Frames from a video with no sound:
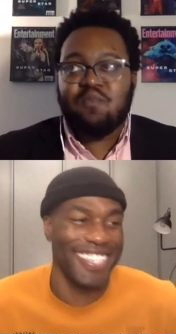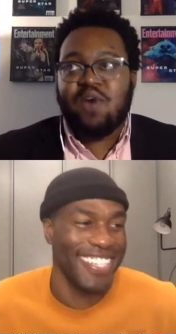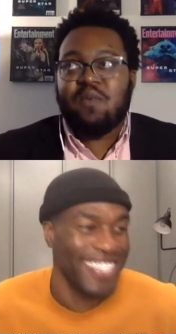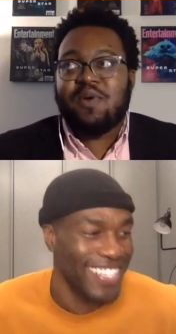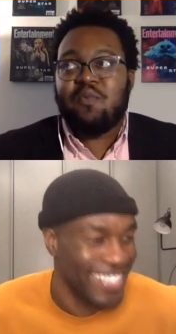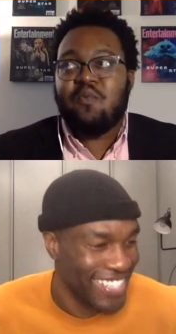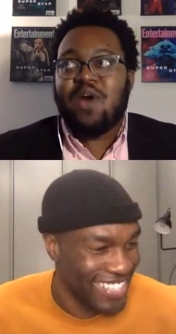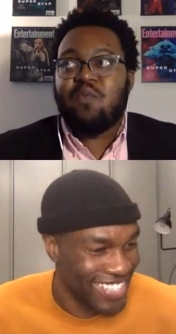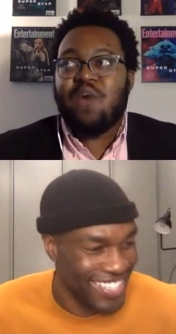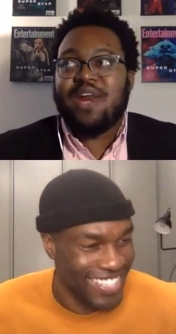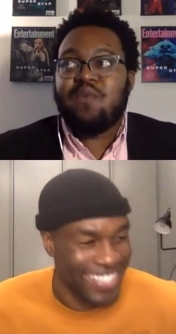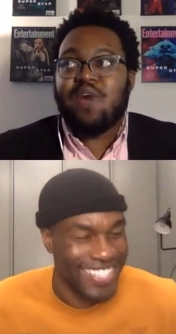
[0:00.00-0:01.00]
Speaker 1: what what what
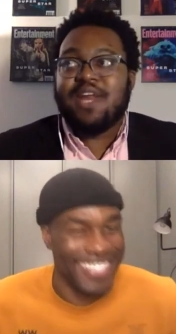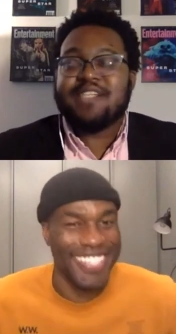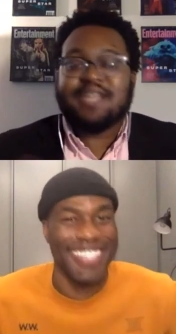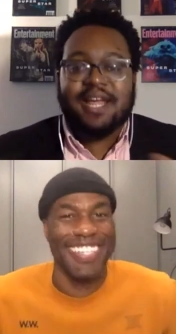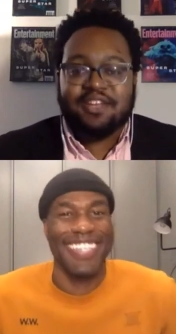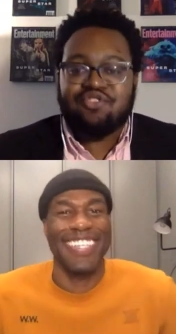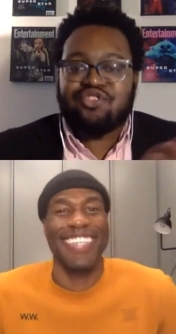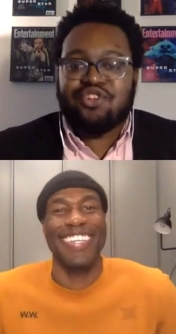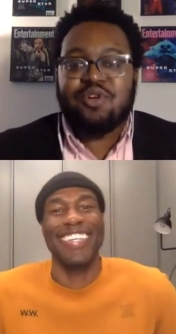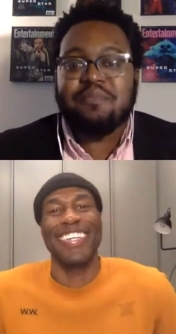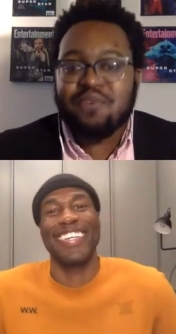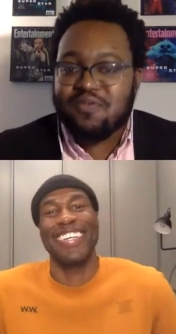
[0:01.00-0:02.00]
what what is it like to
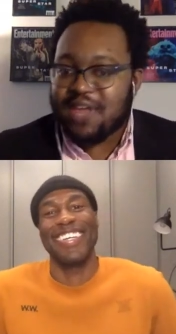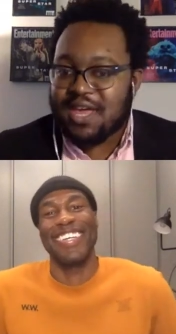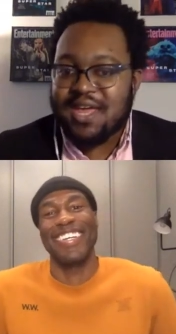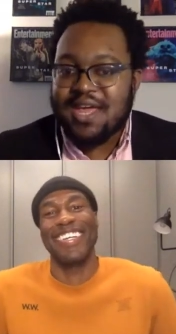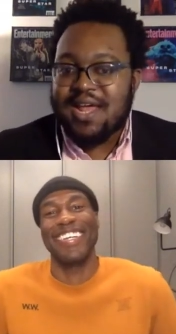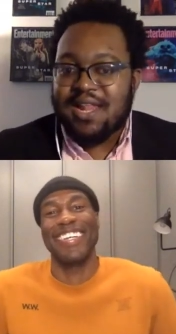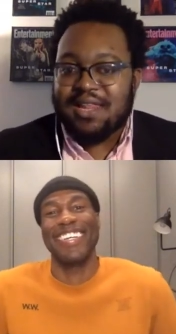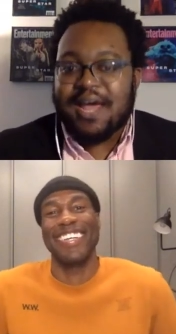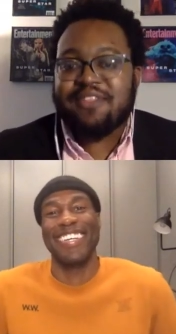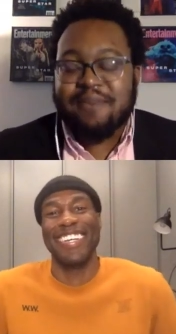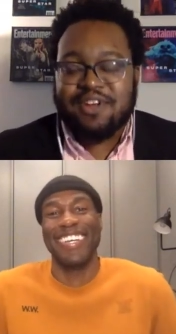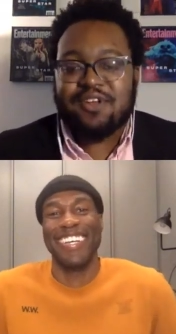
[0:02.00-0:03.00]
shoot a movie
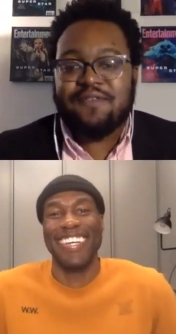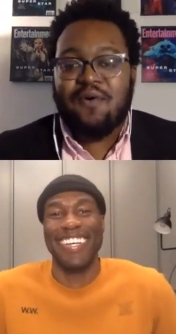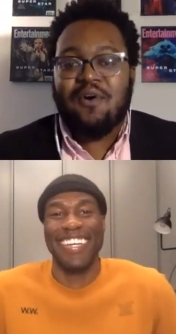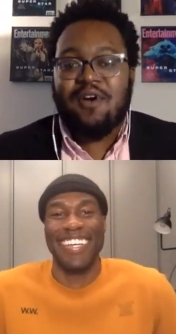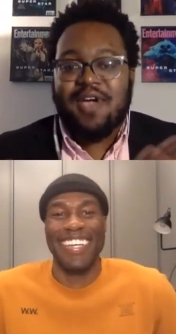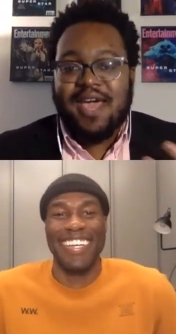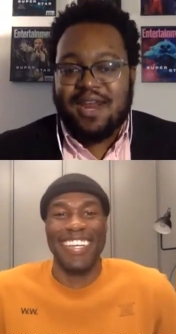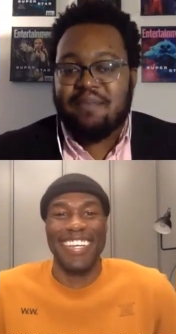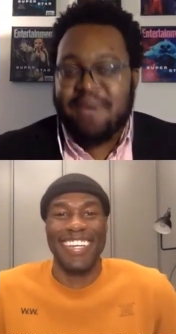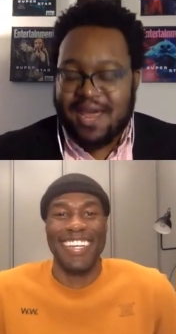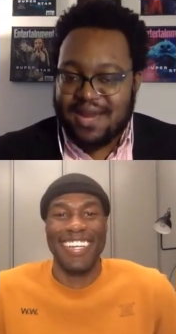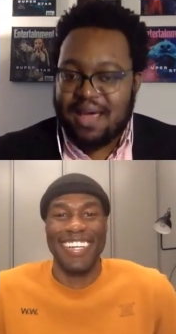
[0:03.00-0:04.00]
like The Matrix Four in a
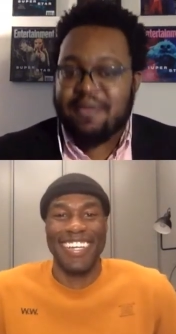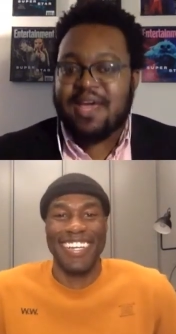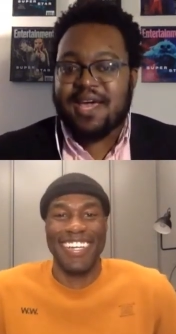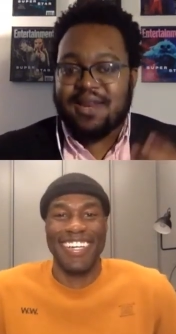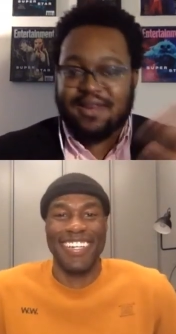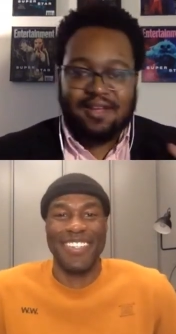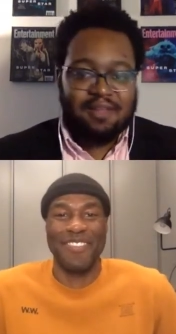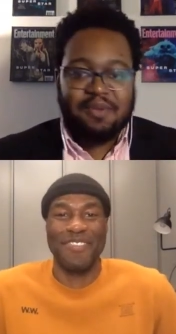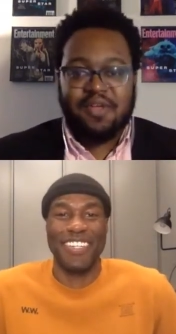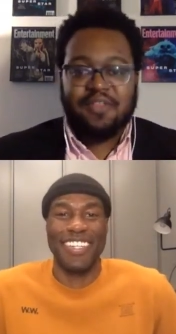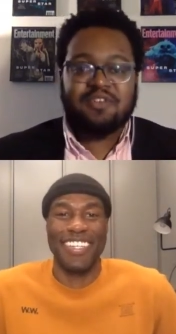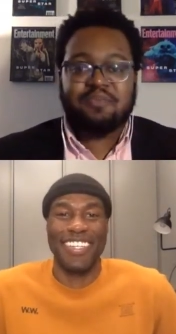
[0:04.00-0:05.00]
pandemic oh, and dealing
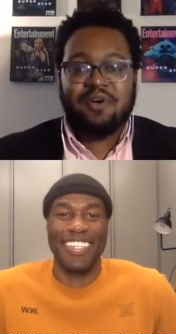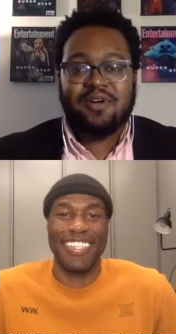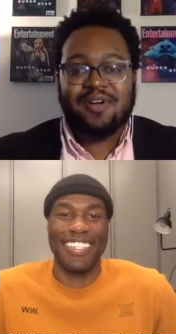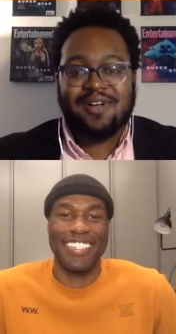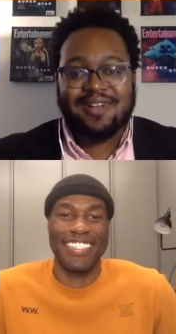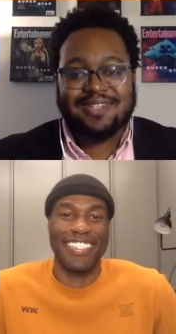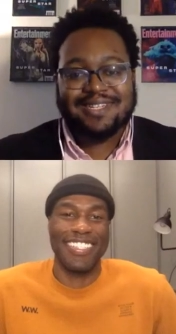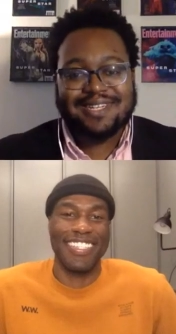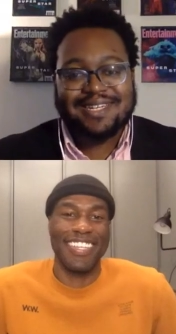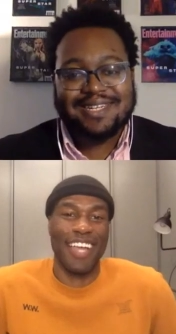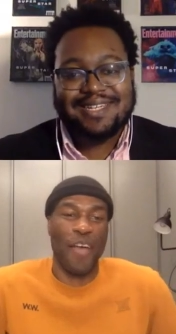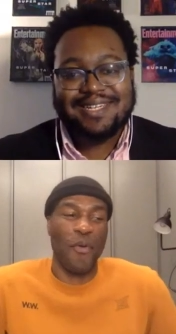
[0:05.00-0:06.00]
with those protocols?
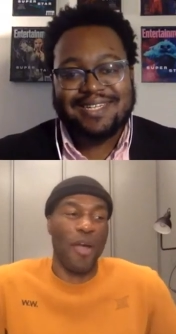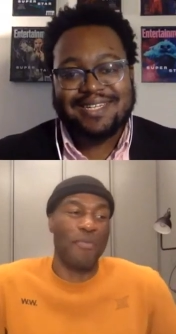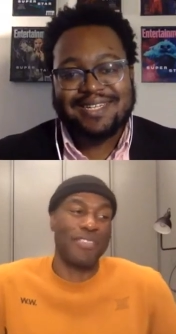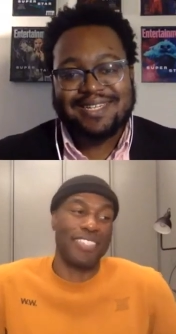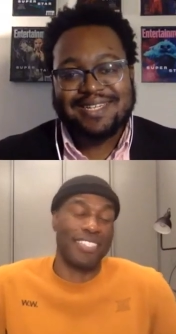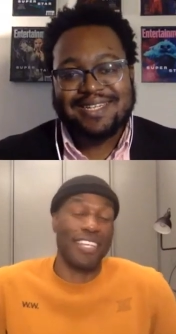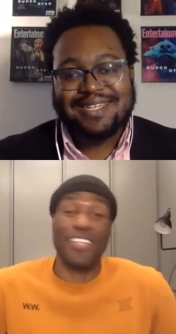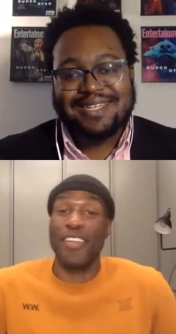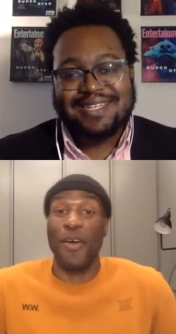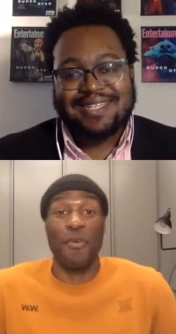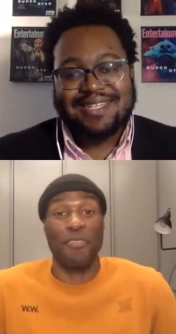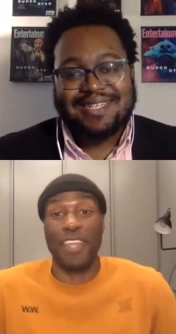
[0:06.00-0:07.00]
Speaker 2: Oh, well, I'm gonna just say
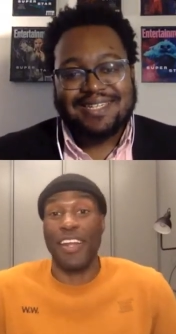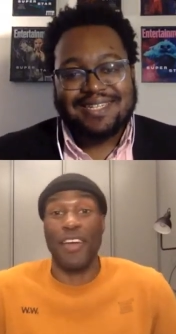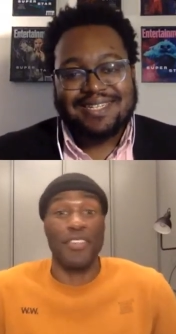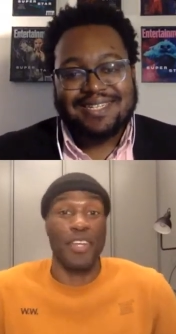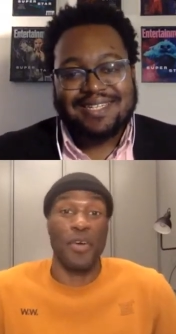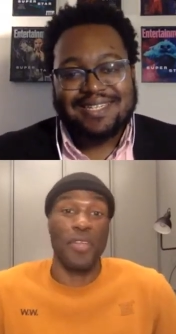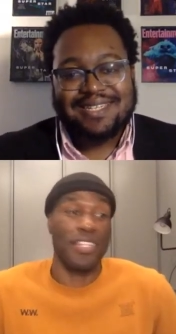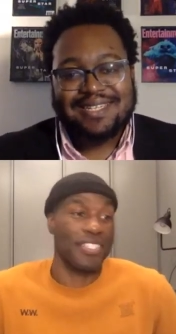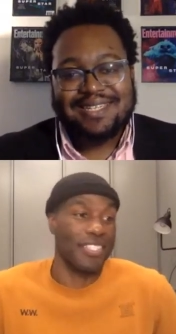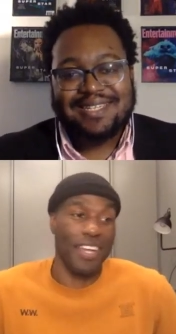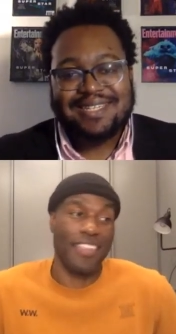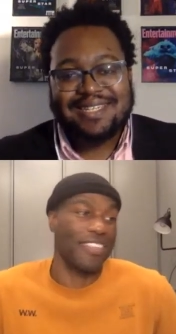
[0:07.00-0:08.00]
no, flat out no. That's
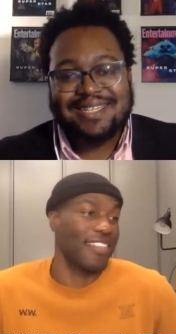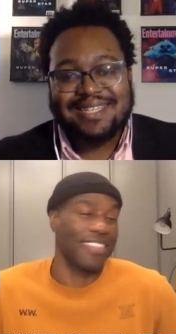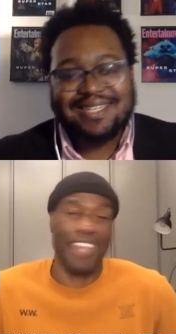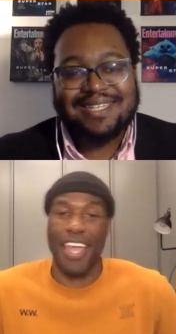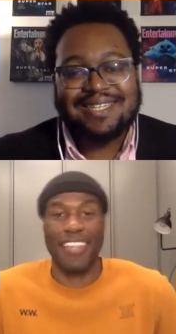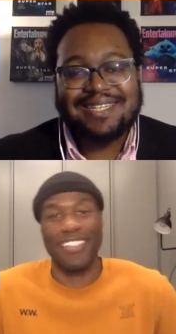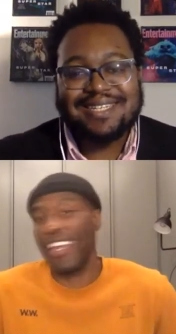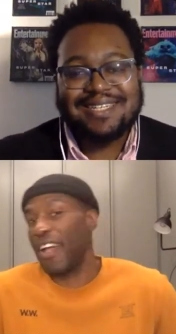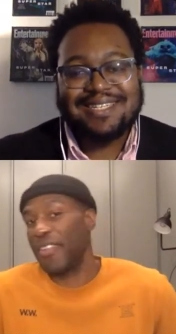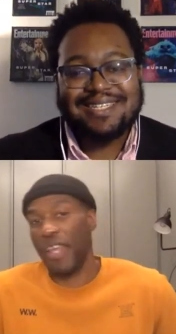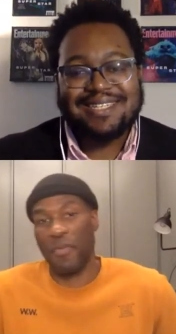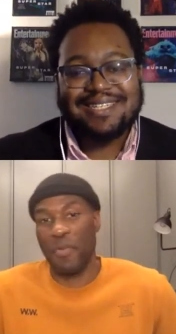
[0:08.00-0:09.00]
nothing at
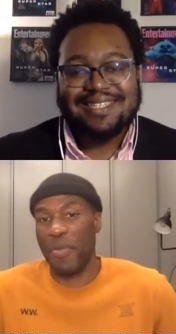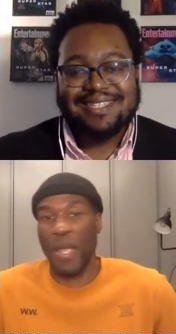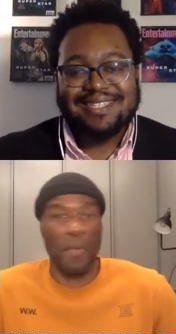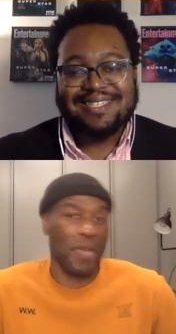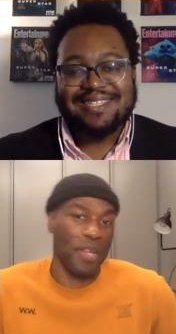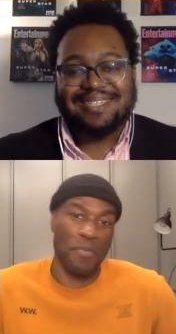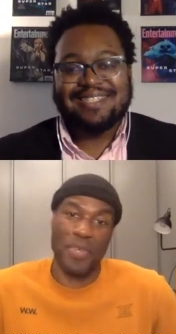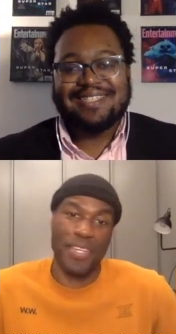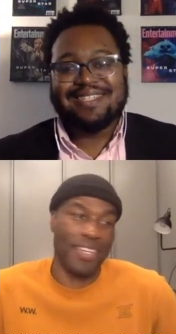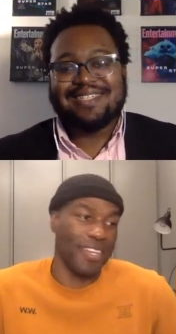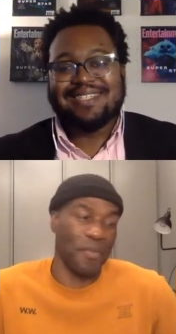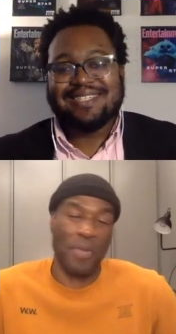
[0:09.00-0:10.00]
Yale that prepared me to
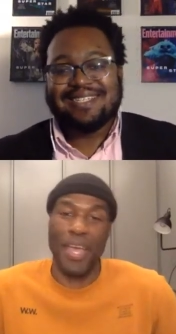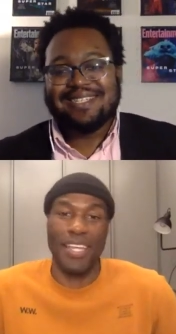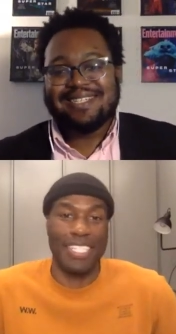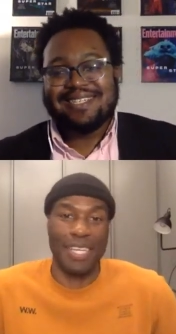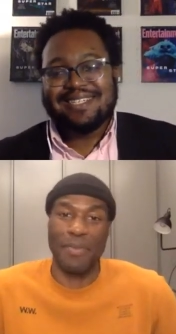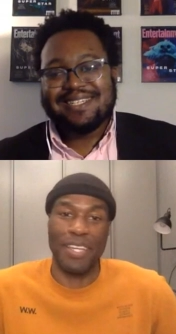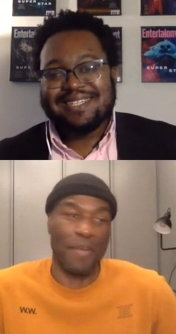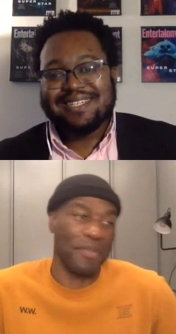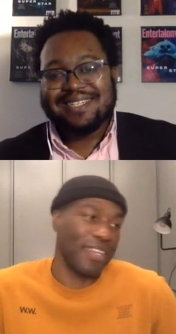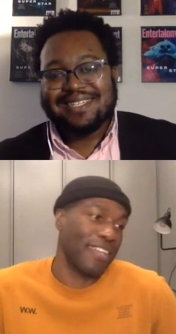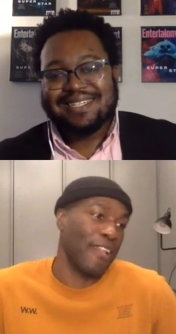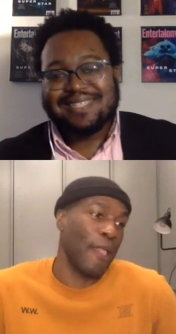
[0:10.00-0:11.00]
be in a pandemic. I
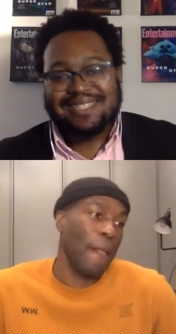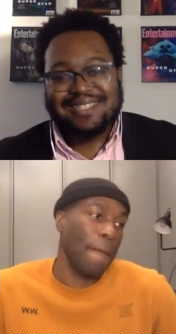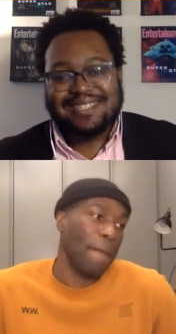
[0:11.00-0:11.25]
mean,